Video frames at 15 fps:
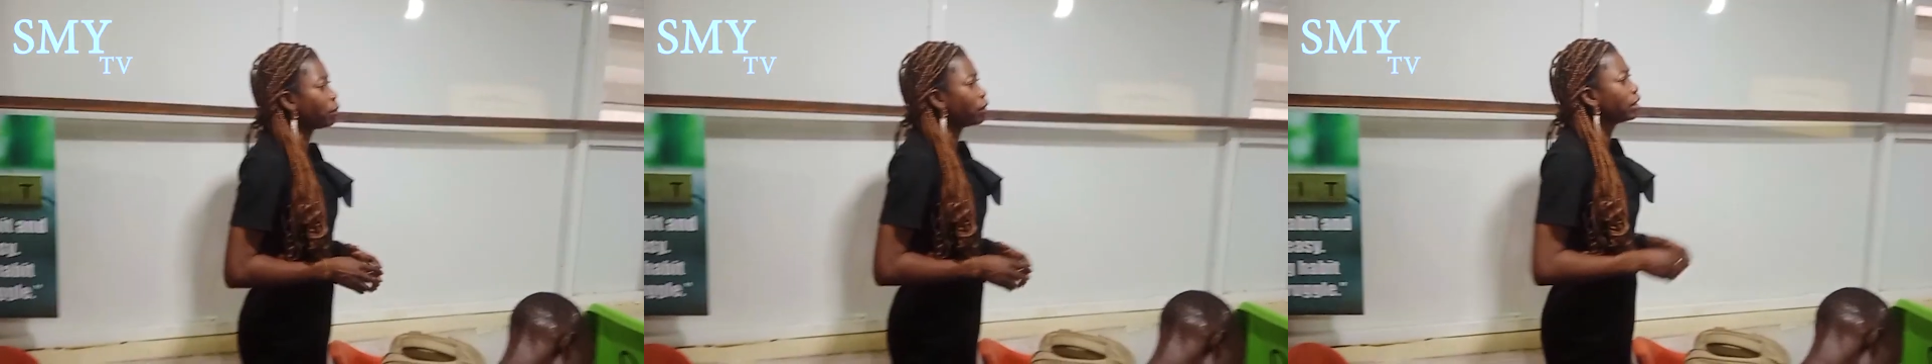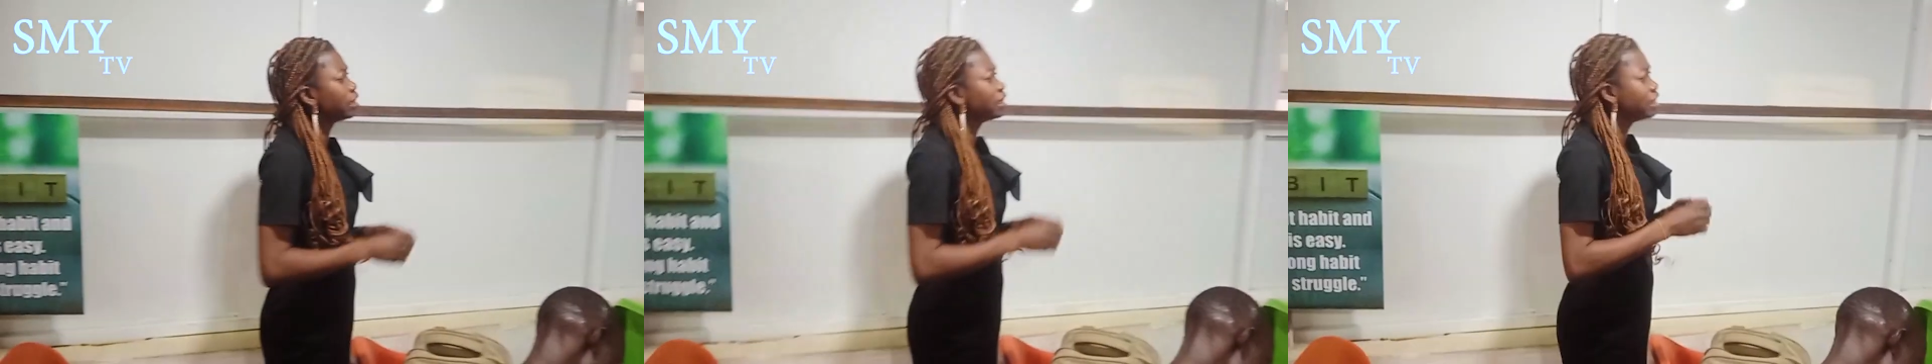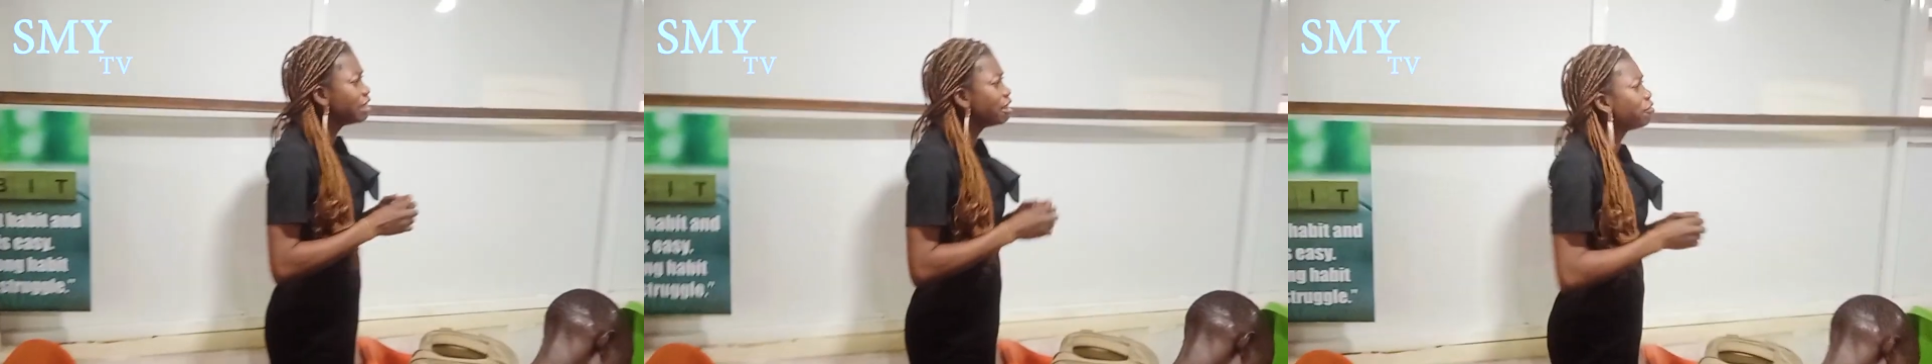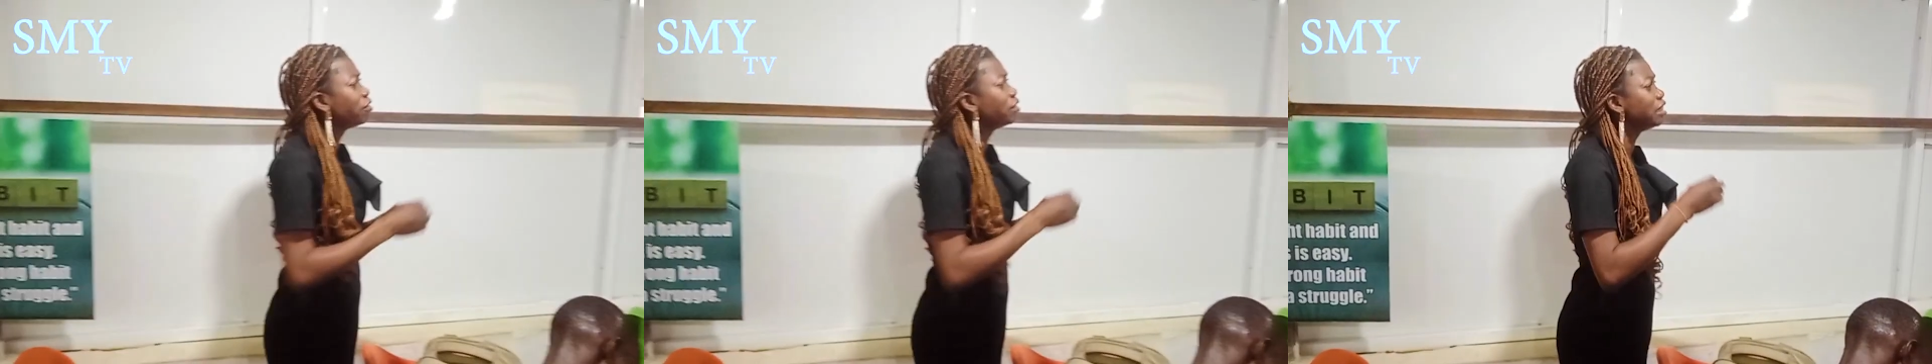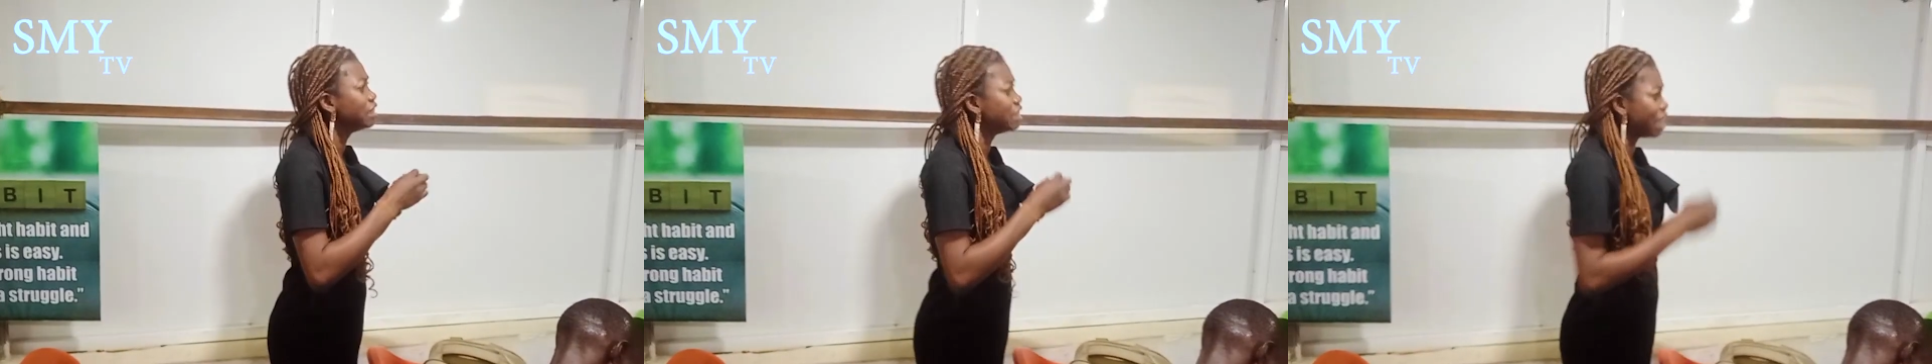But
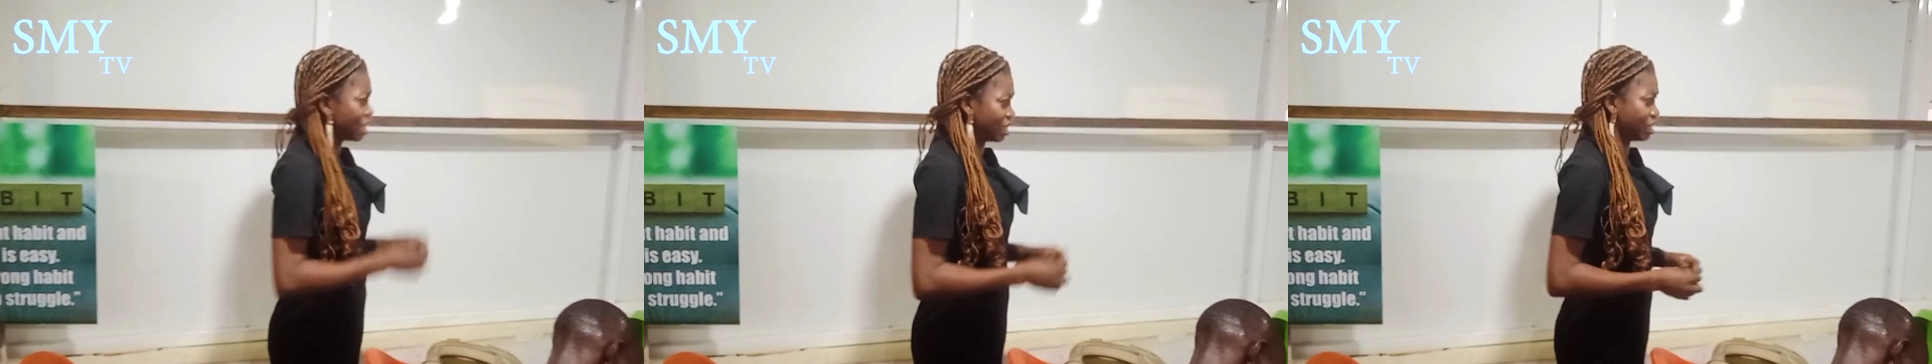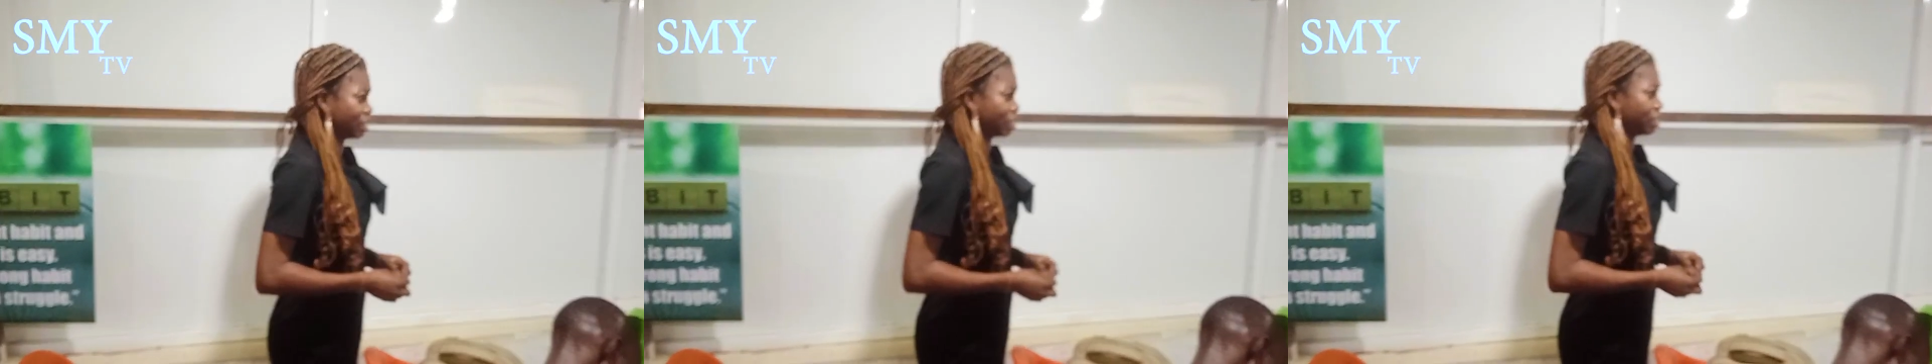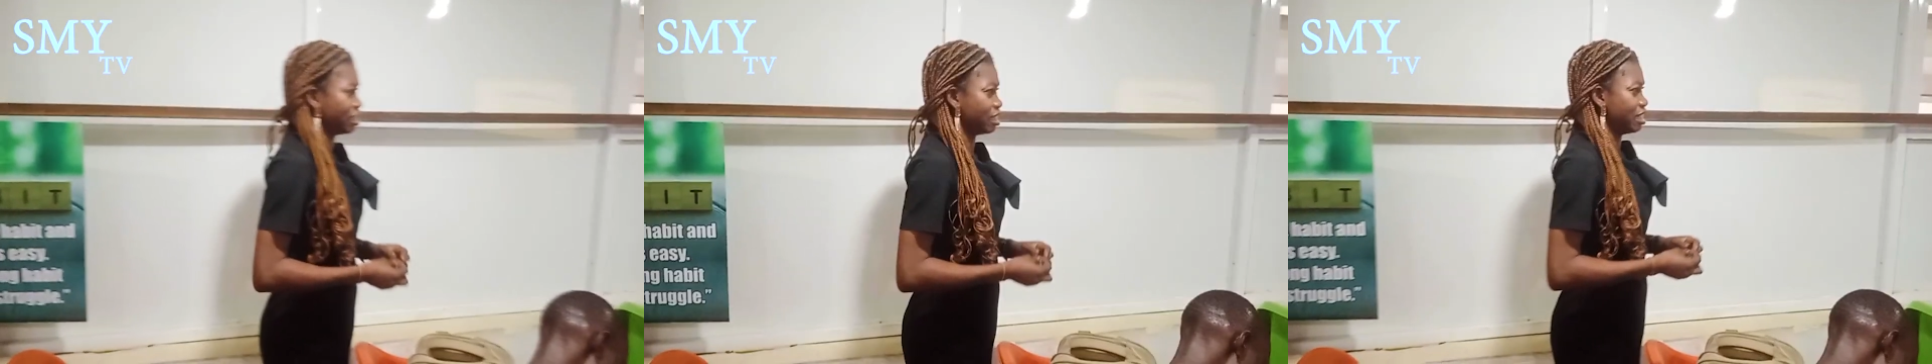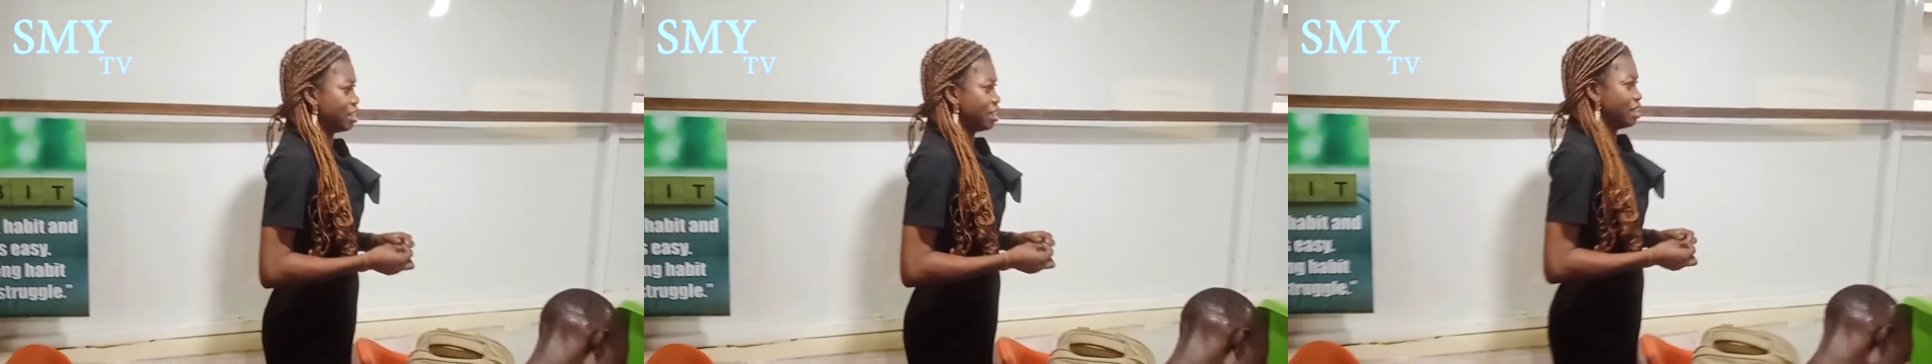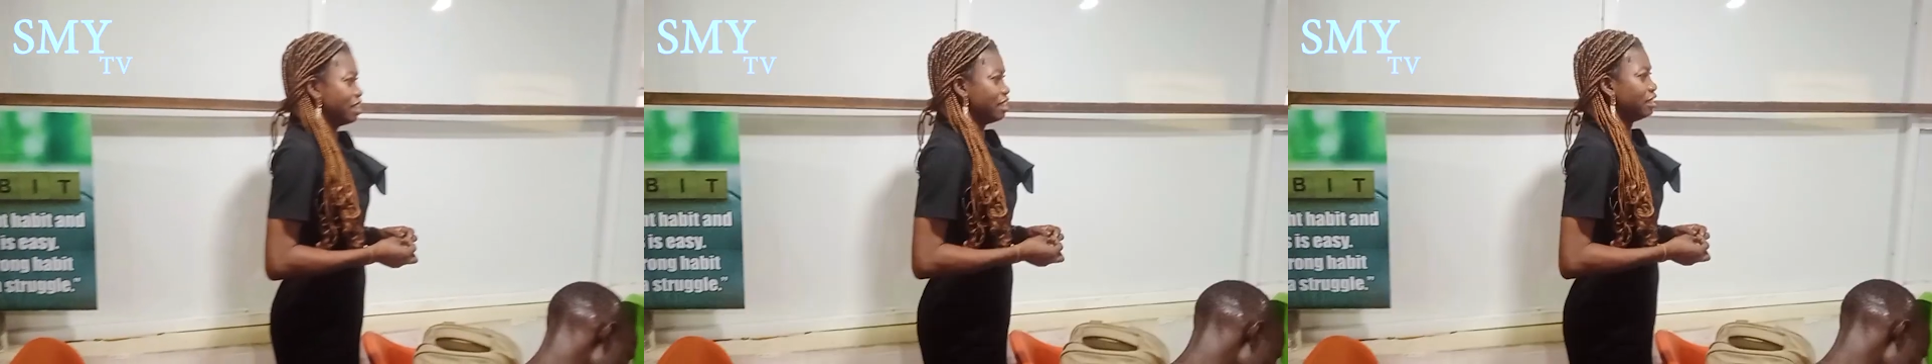even yet,
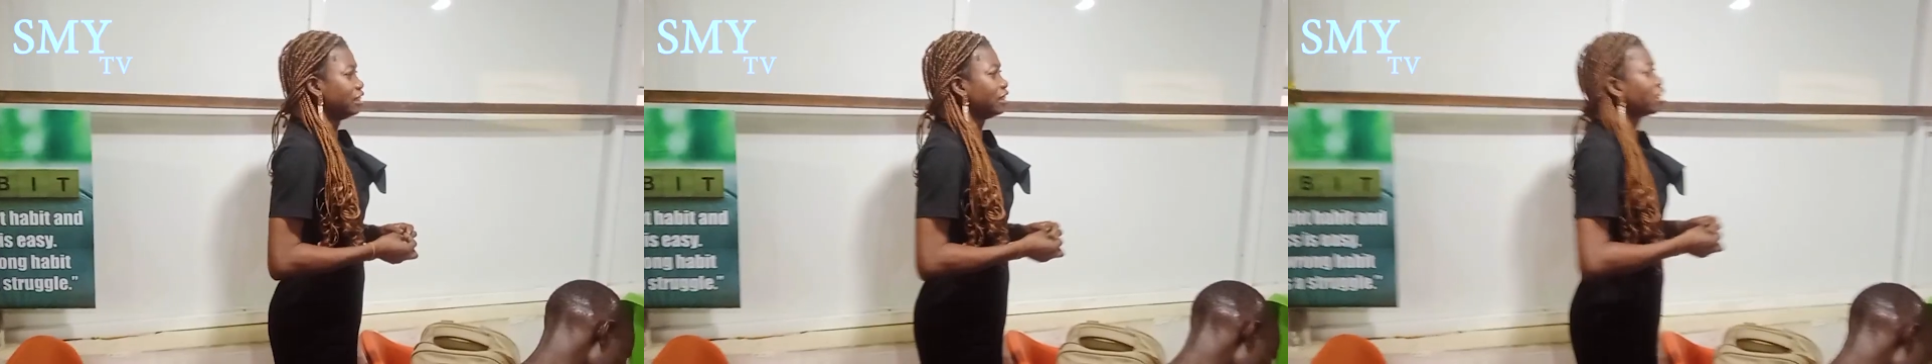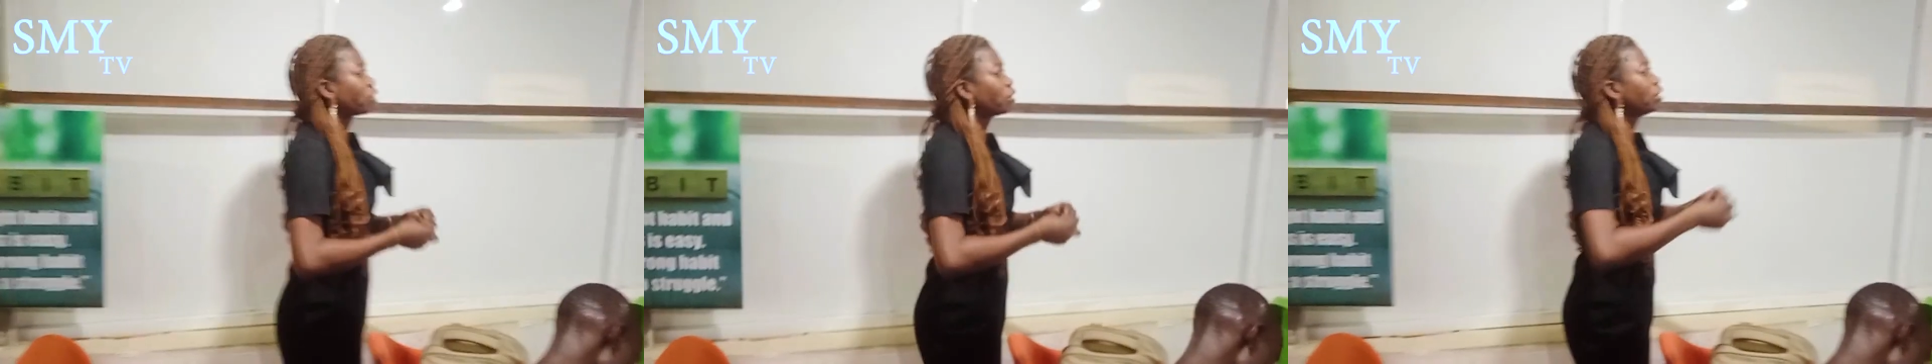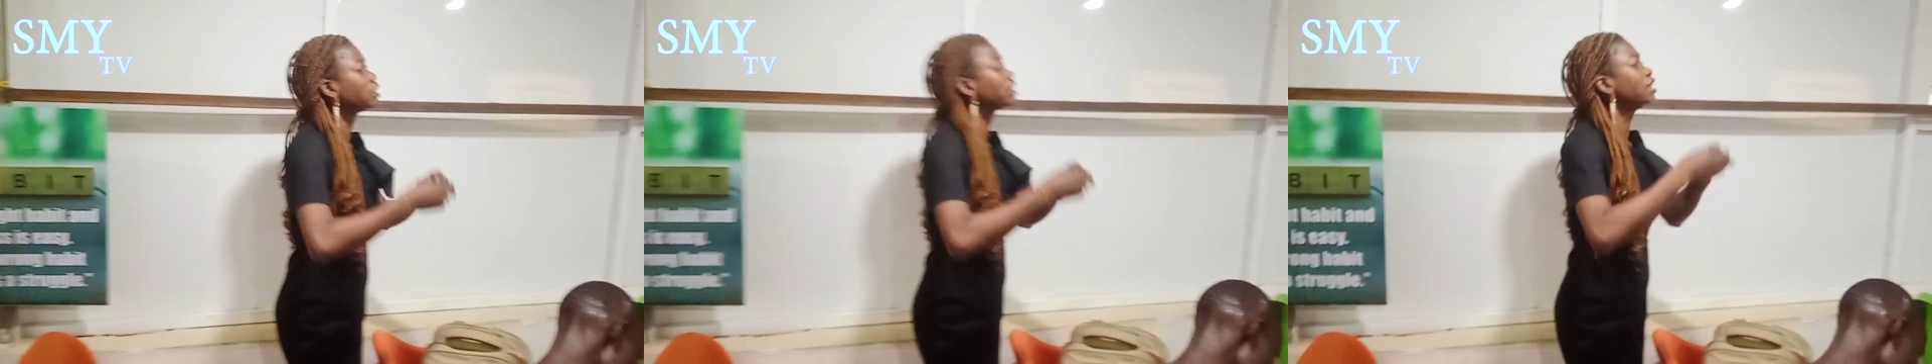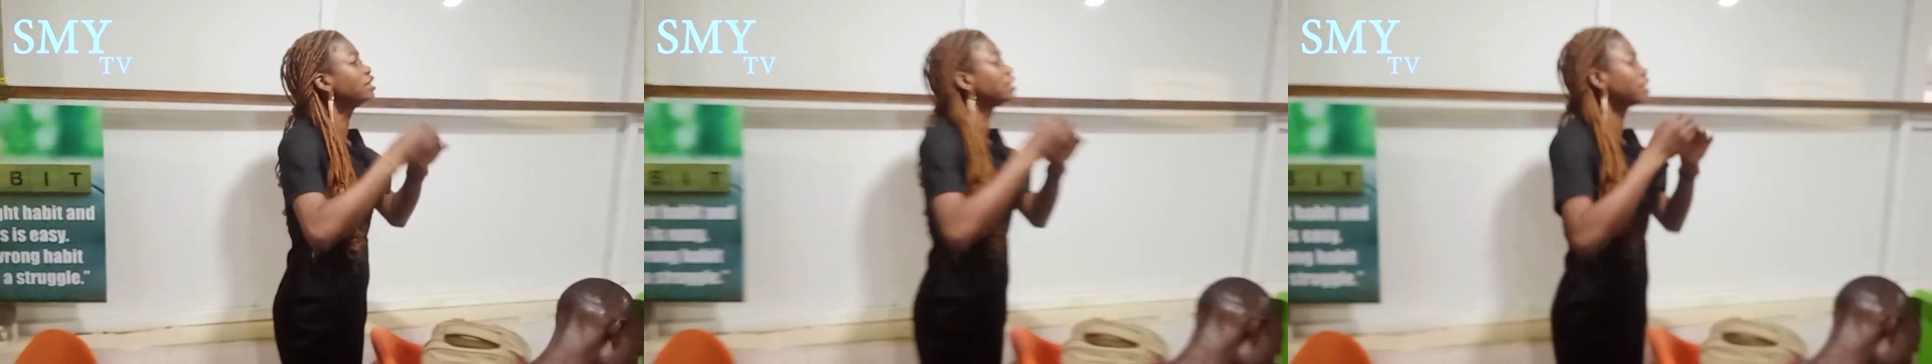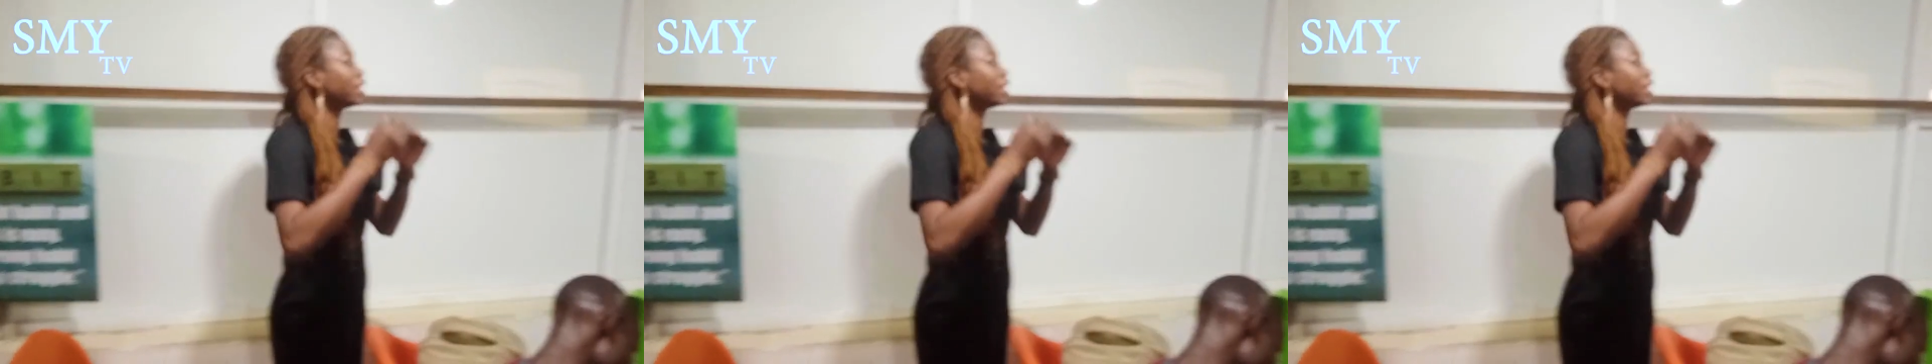the closing